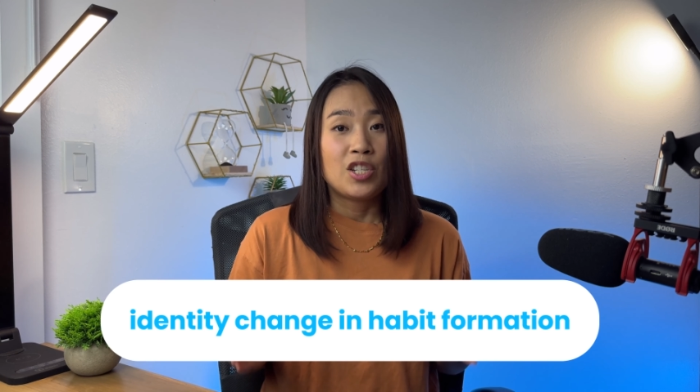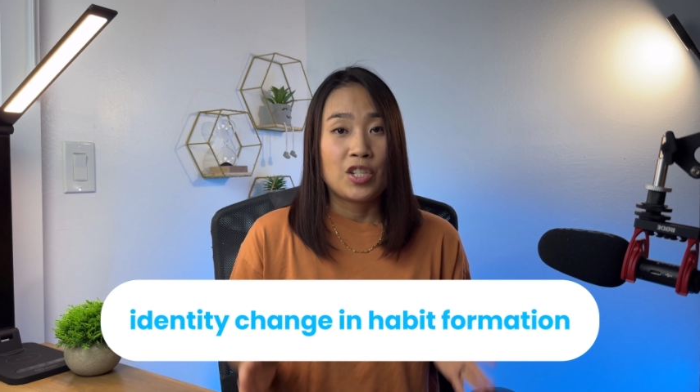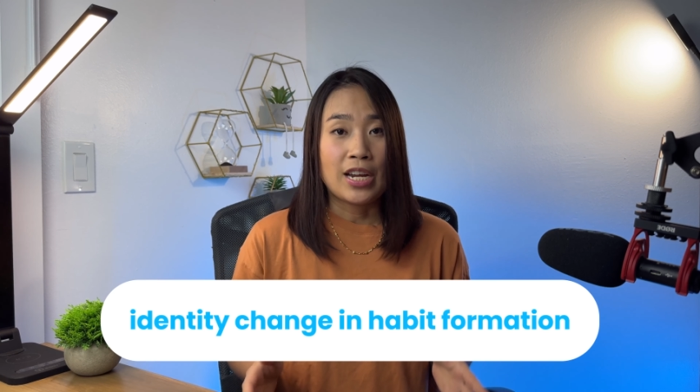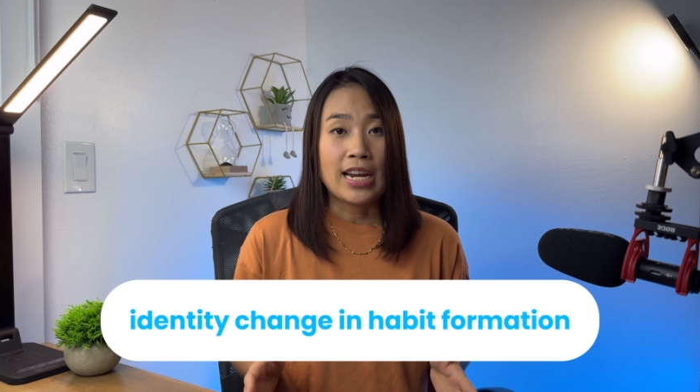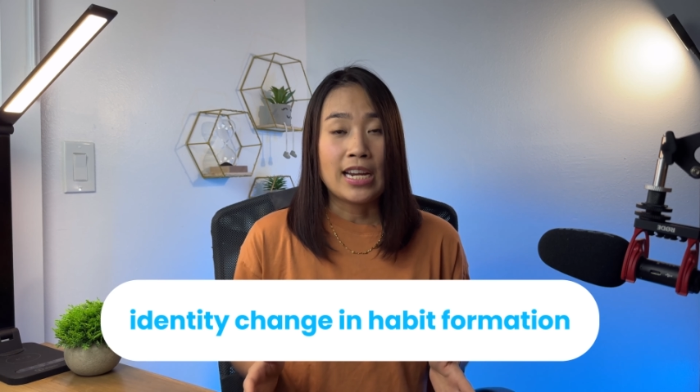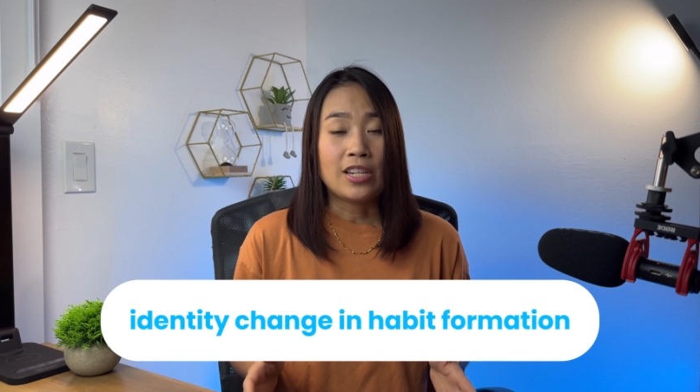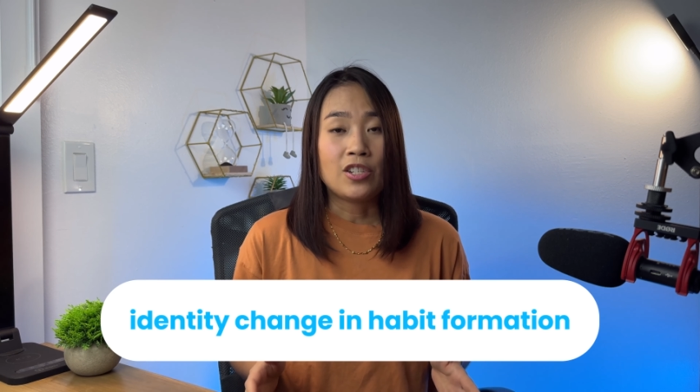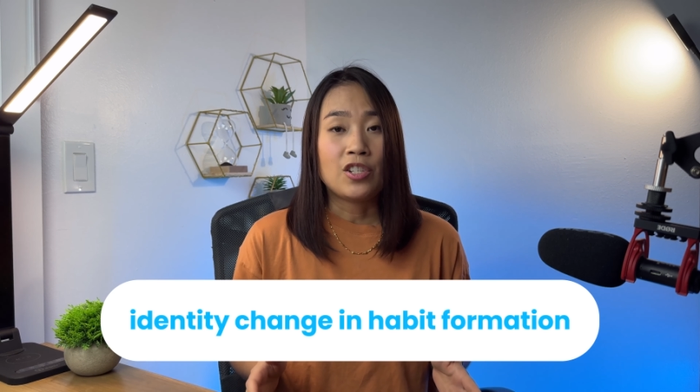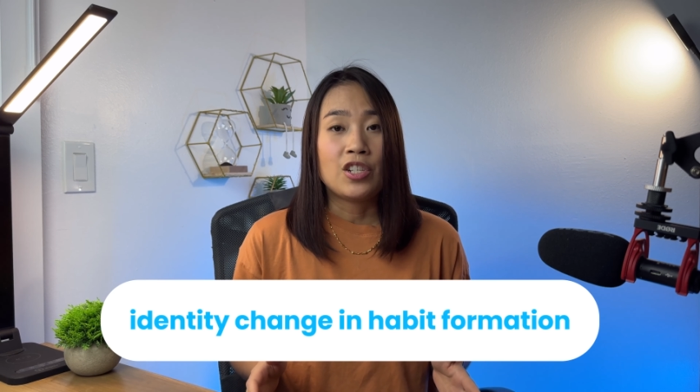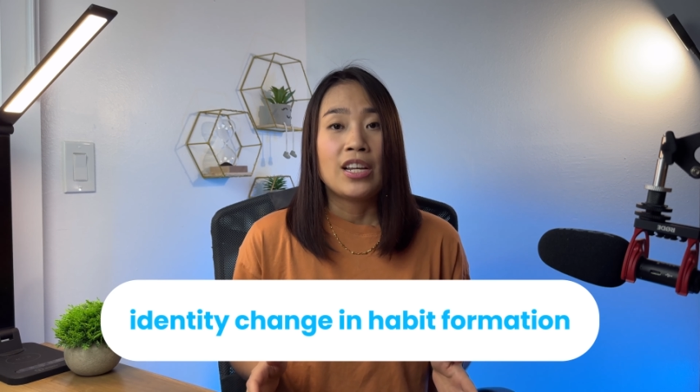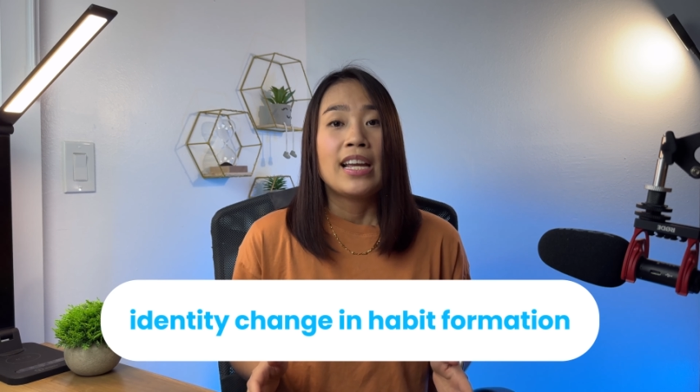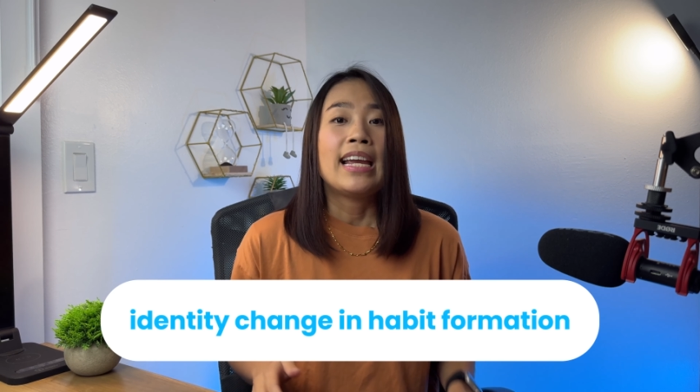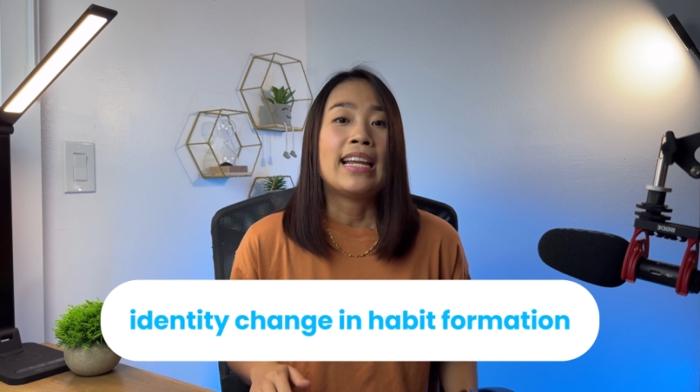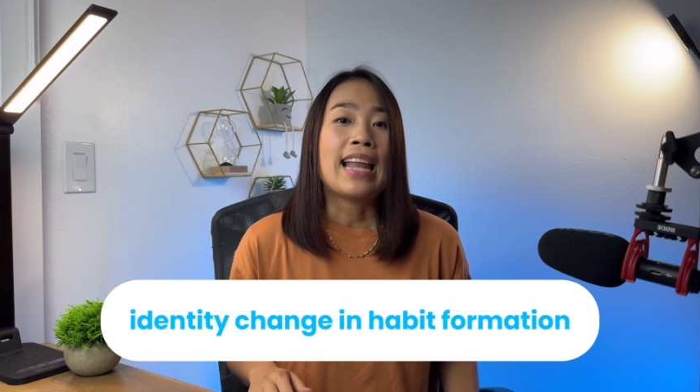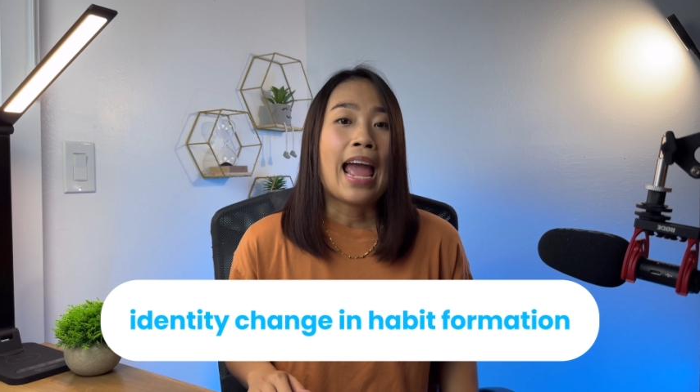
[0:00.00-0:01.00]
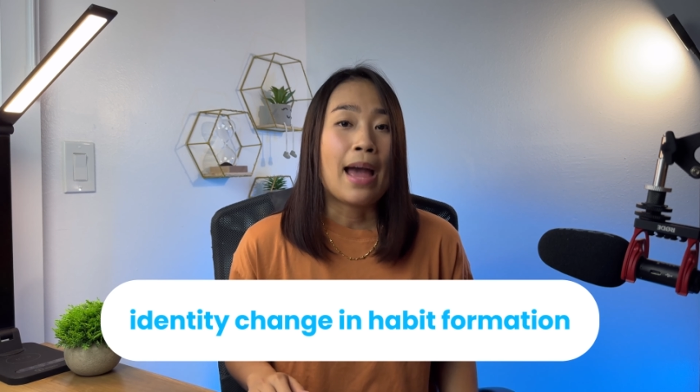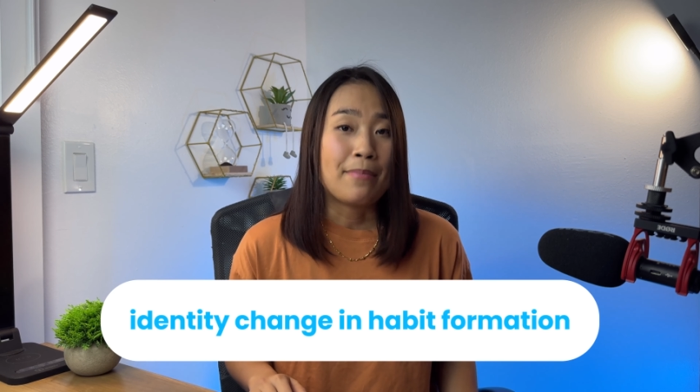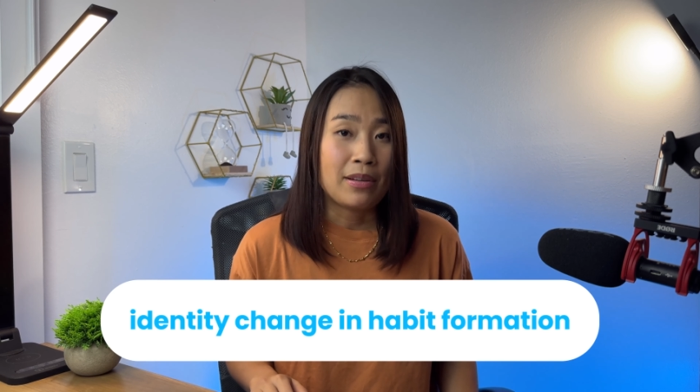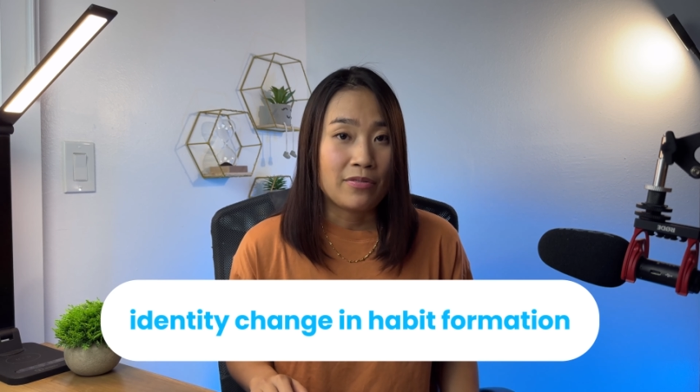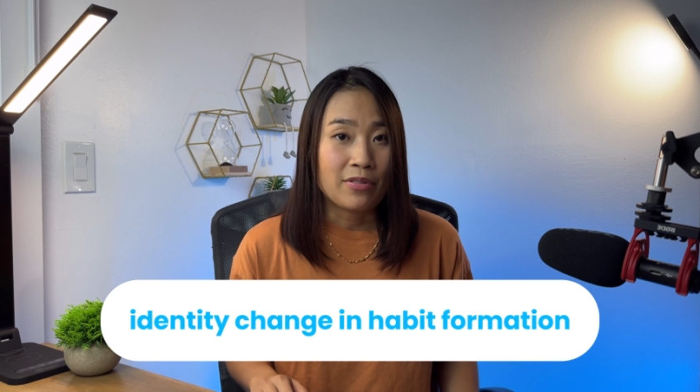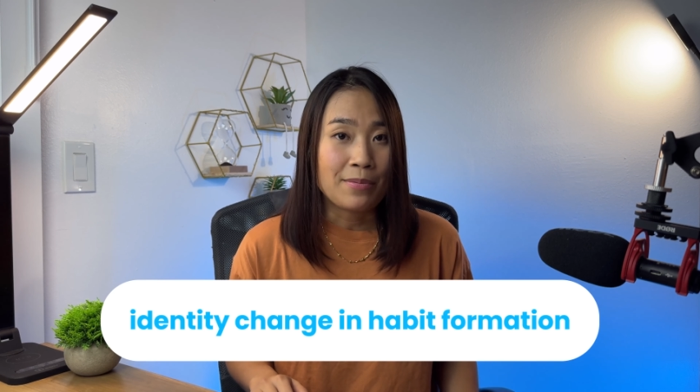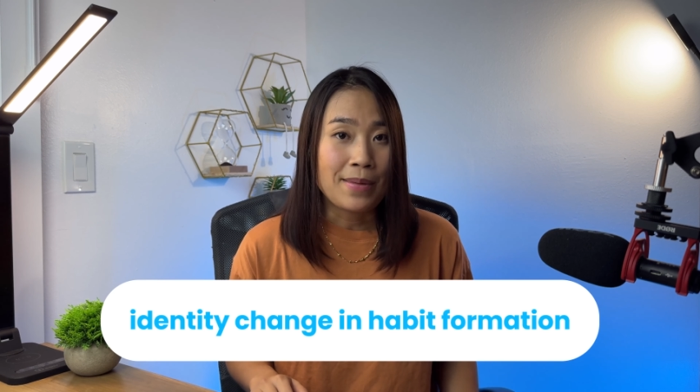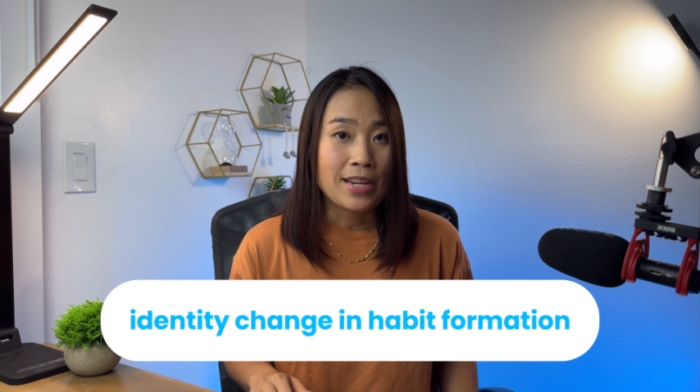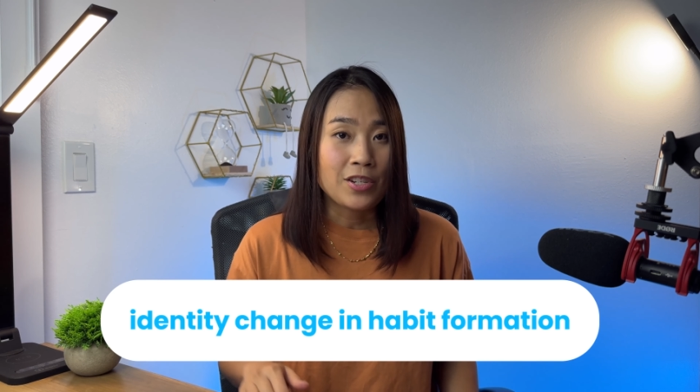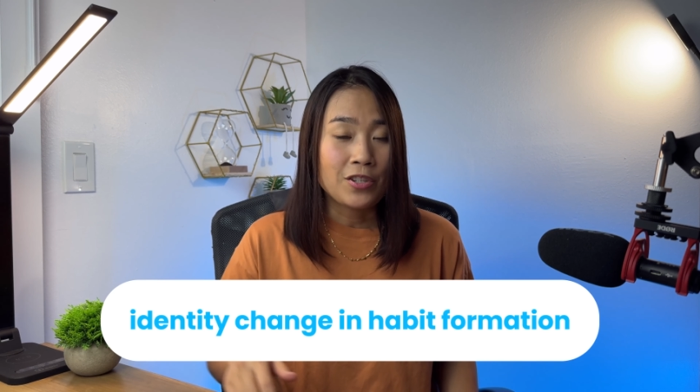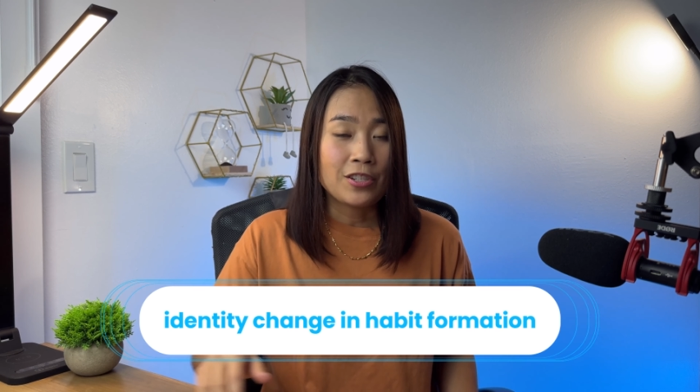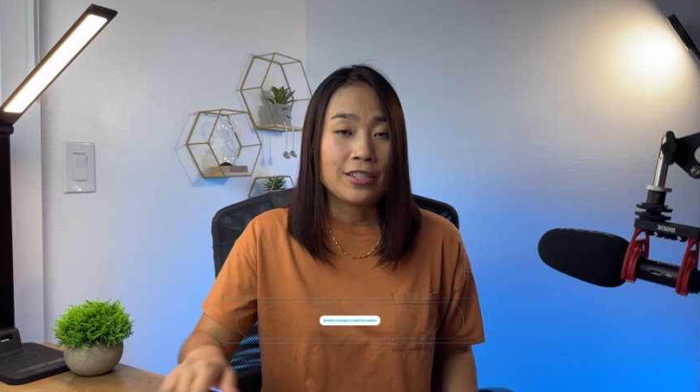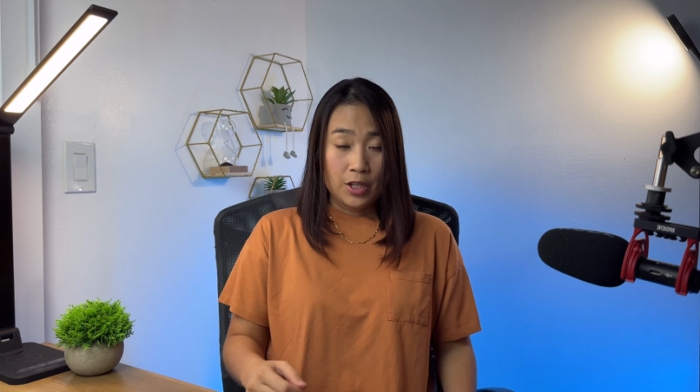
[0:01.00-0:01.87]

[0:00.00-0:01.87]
change in habit formation.